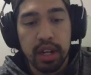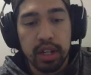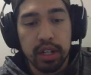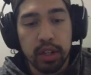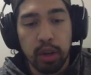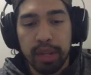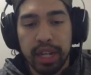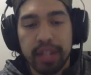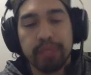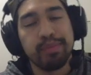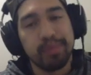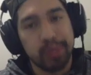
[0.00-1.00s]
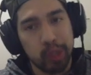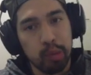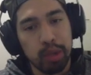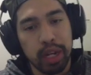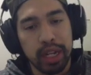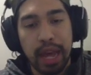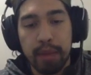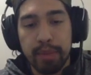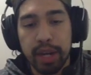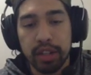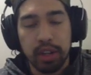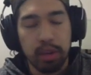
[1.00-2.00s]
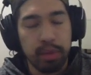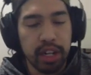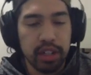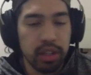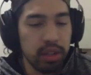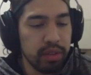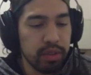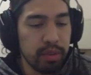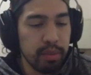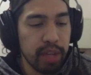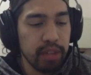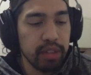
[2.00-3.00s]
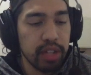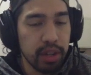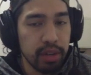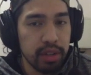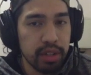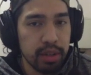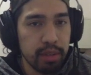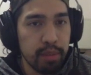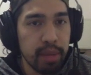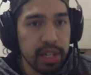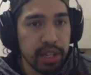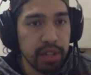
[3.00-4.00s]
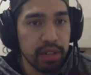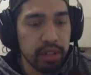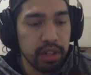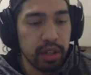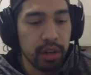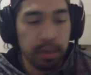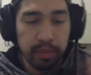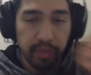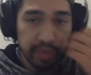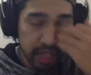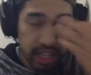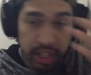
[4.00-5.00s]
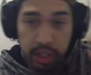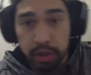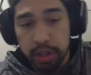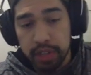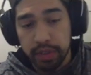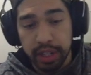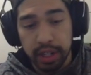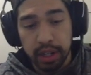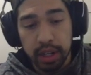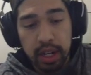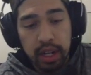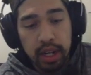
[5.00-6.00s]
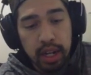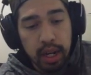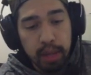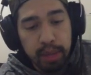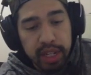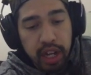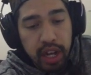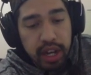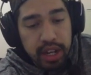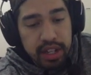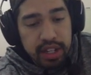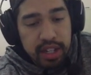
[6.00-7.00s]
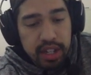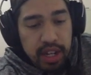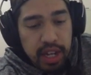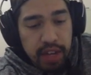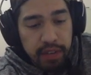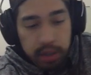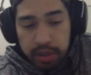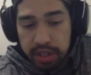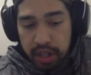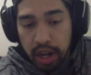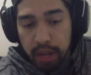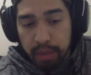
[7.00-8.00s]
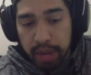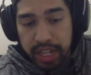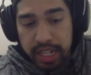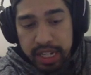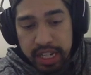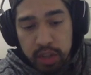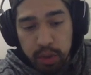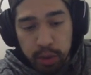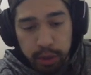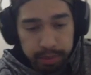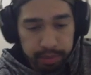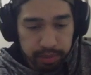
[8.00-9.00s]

Gold Block, gold Block, and Metal Coat. Metal Coat, Metal Coat, Metal Coat is so useful here uh, because if you use it on my Scizor,